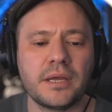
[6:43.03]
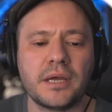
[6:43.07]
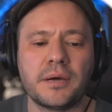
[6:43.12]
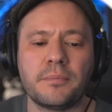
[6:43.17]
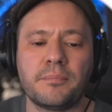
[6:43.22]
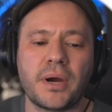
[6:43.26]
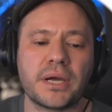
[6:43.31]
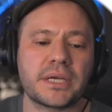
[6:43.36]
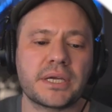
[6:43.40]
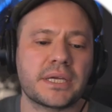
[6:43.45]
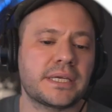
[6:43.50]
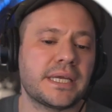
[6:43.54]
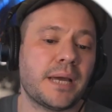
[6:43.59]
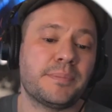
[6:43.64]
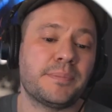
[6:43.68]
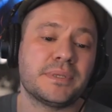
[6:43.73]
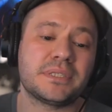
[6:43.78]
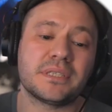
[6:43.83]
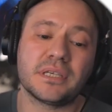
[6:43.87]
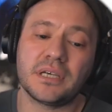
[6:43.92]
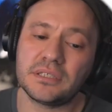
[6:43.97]
Market cap
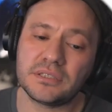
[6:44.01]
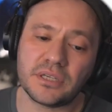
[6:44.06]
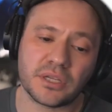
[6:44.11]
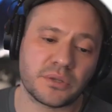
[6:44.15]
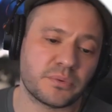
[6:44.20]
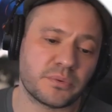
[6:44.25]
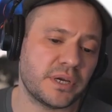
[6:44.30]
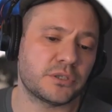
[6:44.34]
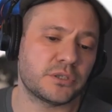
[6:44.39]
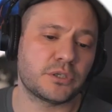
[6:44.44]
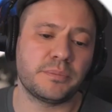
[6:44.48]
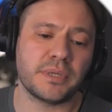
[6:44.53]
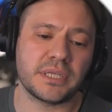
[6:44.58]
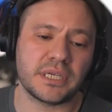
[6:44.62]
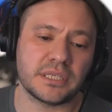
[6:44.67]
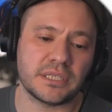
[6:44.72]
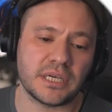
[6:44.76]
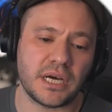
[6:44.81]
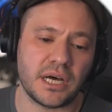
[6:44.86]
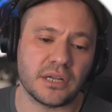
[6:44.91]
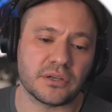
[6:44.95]
is under $300
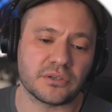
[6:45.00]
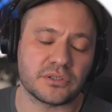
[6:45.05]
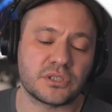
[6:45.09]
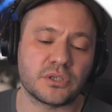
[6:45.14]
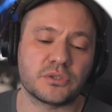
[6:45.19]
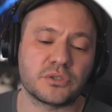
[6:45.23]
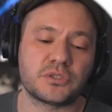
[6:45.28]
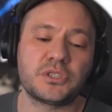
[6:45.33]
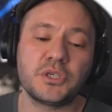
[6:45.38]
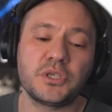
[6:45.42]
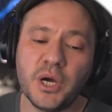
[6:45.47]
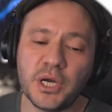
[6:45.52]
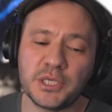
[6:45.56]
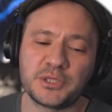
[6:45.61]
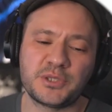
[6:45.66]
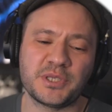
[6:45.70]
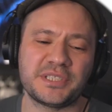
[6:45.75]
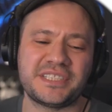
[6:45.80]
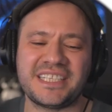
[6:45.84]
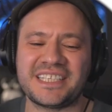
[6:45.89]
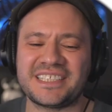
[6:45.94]
million, so
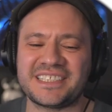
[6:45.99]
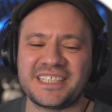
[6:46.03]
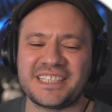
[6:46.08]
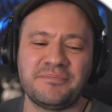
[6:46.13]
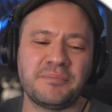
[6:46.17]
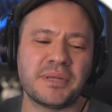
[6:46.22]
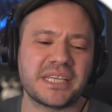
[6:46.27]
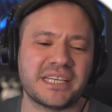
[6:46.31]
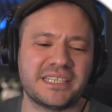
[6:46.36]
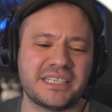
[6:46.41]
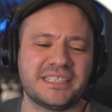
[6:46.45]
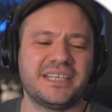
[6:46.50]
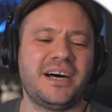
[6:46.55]
$260 million.